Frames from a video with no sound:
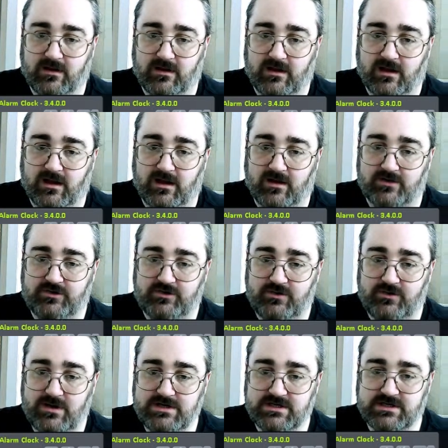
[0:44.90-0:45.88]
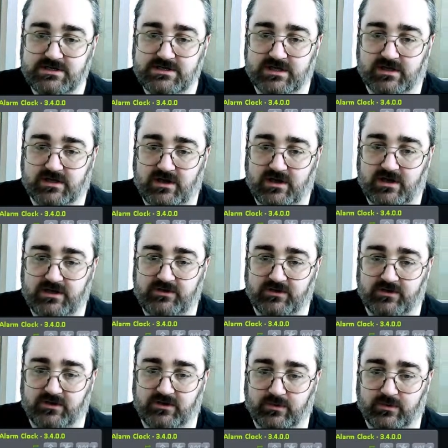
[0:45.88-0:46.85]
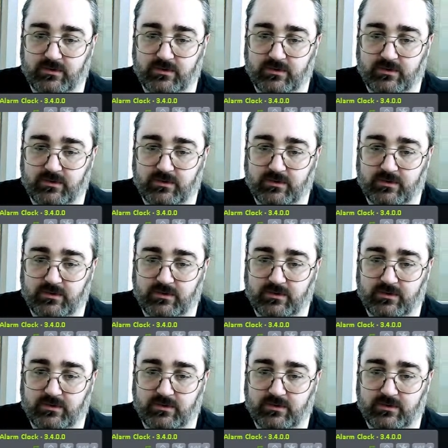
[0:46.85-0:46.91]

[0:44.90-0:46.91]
I've got two engines that kind of do.